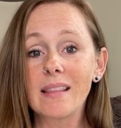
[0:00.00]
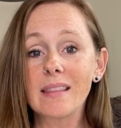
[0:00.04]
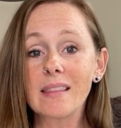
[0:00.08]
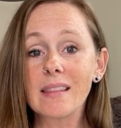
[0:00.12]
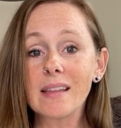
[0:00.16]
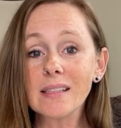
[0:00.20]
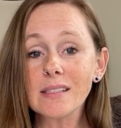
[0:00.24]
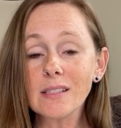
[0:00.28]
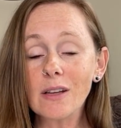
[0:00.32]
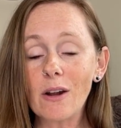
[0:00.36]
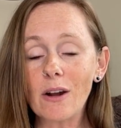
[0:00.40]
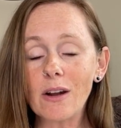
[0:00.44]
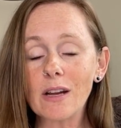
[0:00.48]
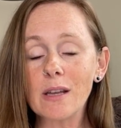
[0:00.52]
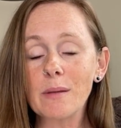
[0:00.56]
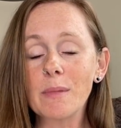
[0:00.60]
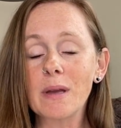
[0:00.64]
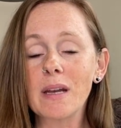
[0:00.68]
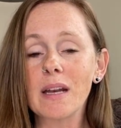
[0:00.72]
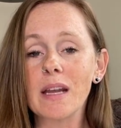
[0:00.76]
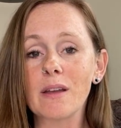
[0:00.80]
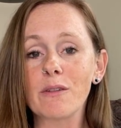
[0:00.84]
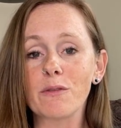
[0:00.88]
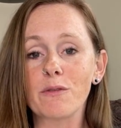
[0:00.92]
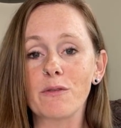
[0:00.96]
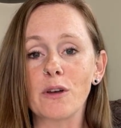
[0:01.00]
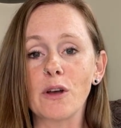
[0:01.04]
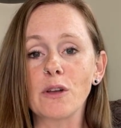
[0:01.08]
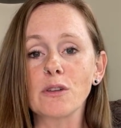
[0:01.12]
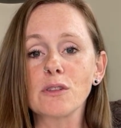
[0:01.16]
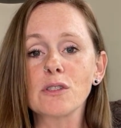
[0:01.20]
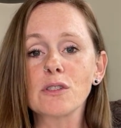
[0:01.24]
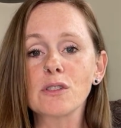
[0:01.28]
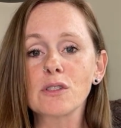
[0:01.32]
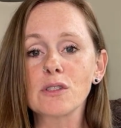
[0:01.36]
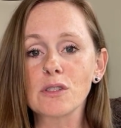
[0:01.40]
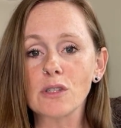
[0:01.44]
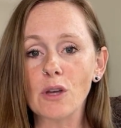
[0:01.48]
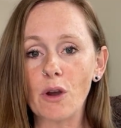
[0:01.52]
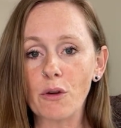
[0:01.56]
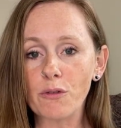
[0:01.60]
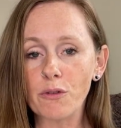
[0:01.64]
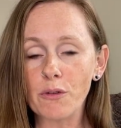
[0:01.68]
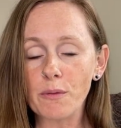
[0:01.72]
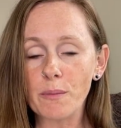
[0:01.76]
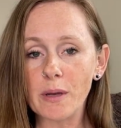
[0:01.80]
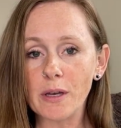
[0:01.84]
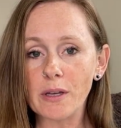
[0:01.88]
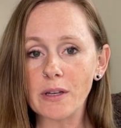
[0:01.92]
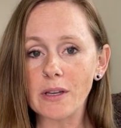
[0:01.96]
This argument, it felt so
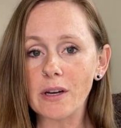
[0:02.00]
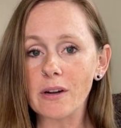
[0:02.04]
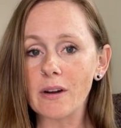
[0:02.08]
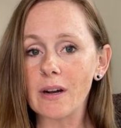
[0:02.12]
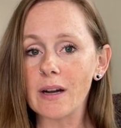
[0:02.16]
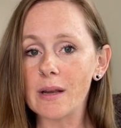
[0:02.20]
familiar.